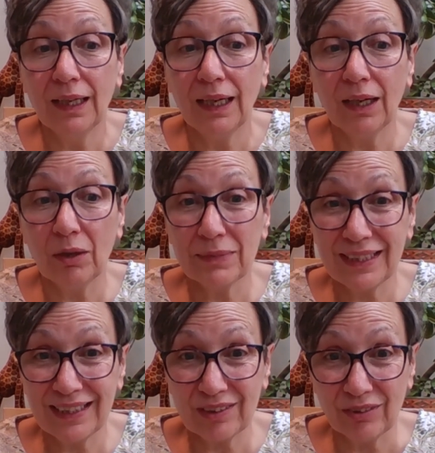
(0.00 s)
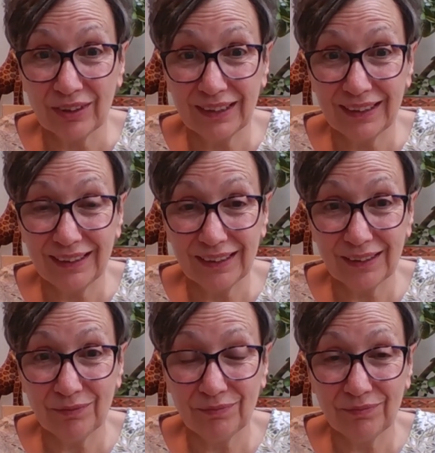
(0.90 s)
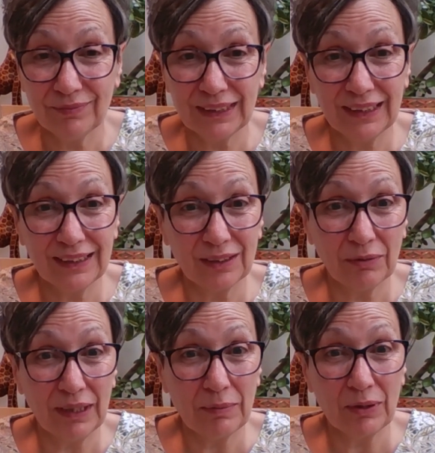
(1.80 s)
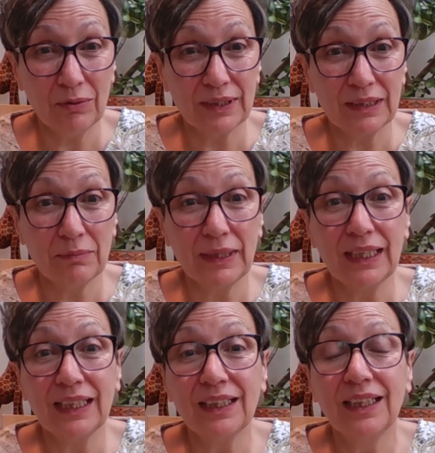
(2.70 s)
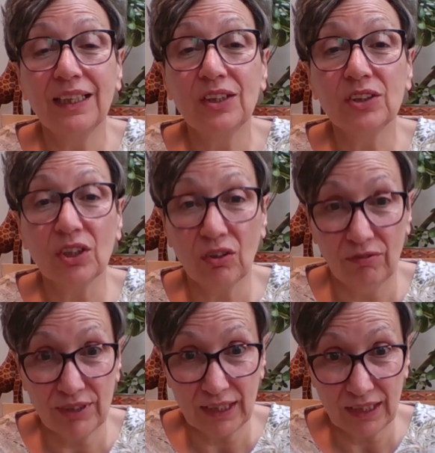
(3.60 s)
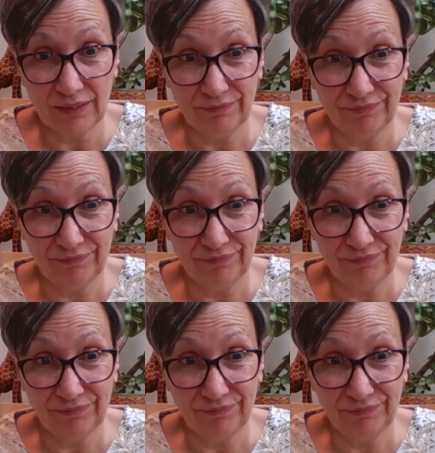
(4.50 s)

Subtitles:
I got my sister onto this. My sister's quite a bit older than me. She loves it.